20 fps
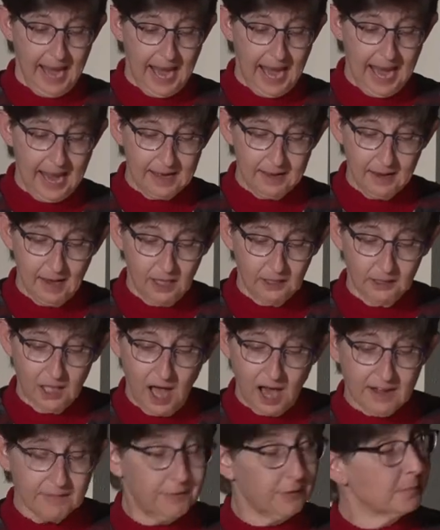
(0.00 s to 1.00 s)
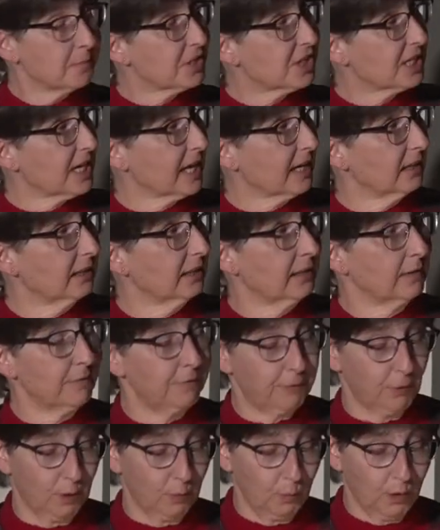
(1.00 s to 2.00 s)
And a lot of them settle in
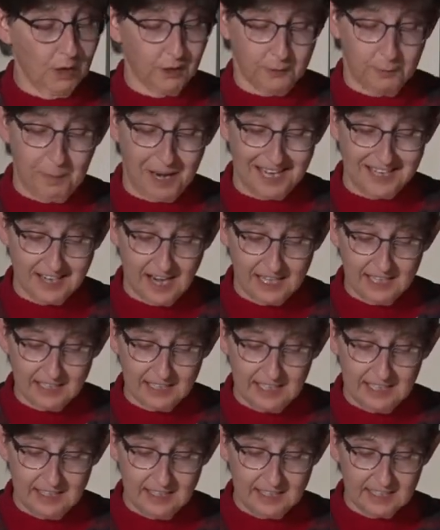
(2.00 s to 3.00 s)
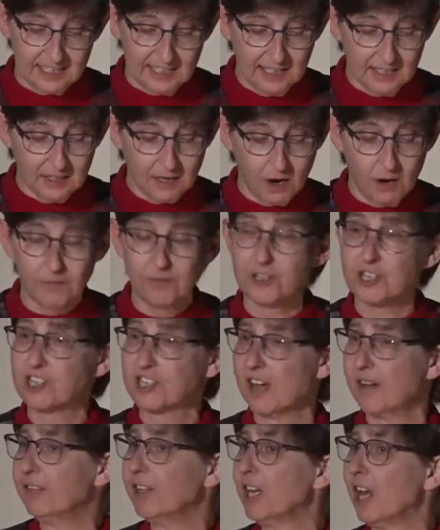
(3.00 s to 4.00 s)
Fort Worth. By 1910, over
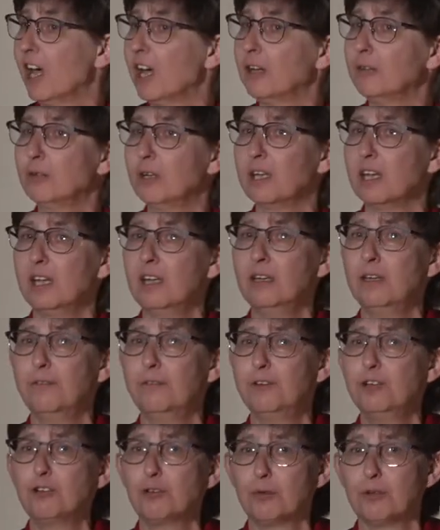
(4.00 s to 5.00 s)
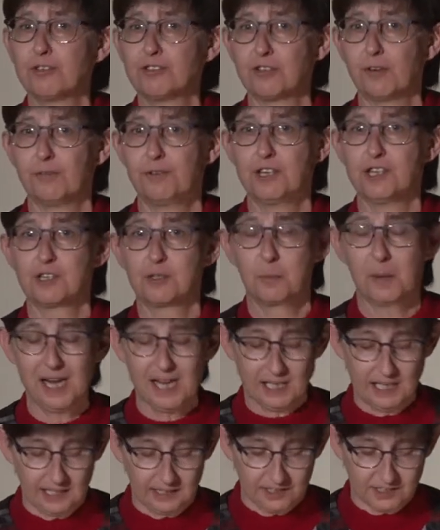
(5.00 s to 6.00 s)
700 individuals of
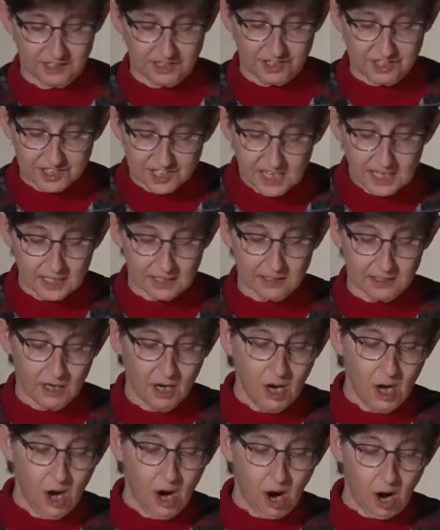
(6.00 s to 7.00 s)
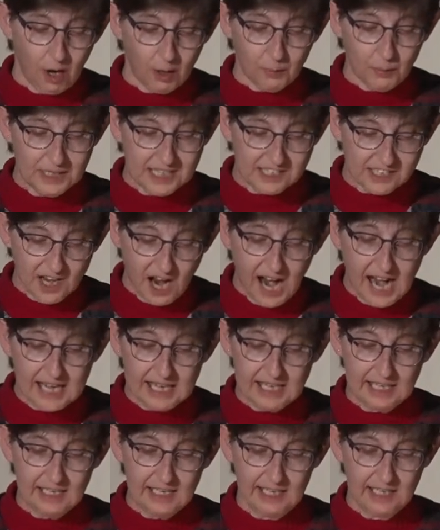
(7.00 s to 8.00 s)
Hispanic descent are
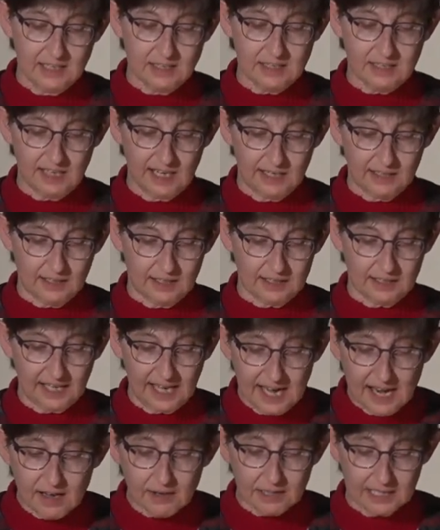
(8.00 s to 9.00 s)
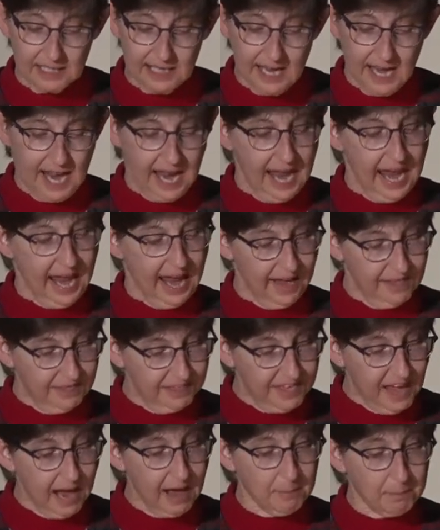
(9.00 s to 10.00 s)
residing in Tarrant County, and
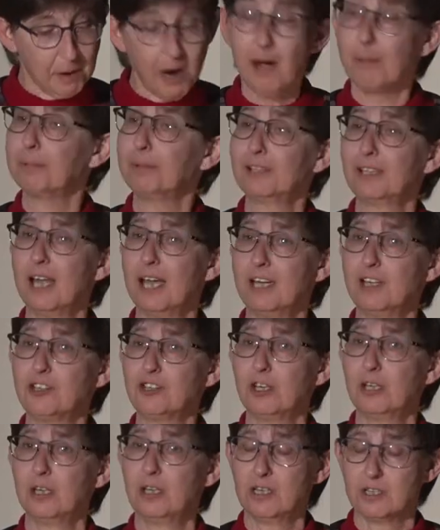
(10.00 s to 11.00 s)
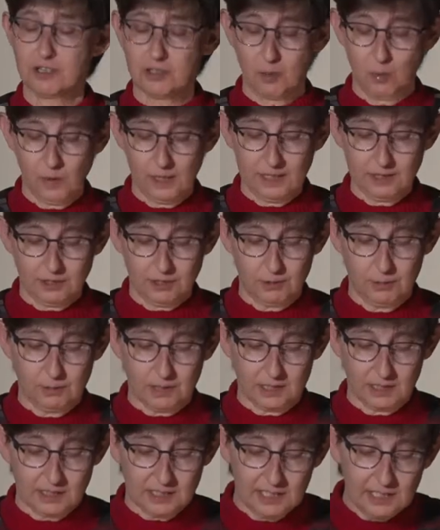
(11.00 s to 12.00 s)
that population is going to
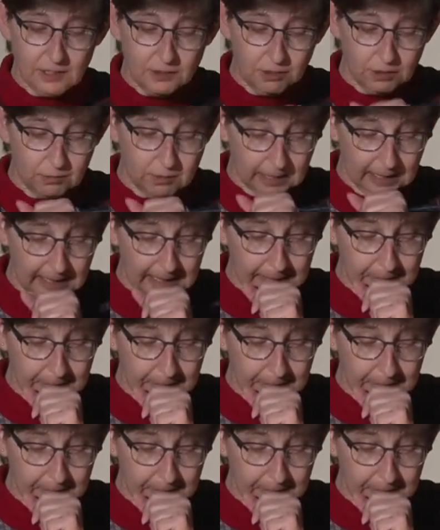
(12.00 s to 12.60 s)
continue to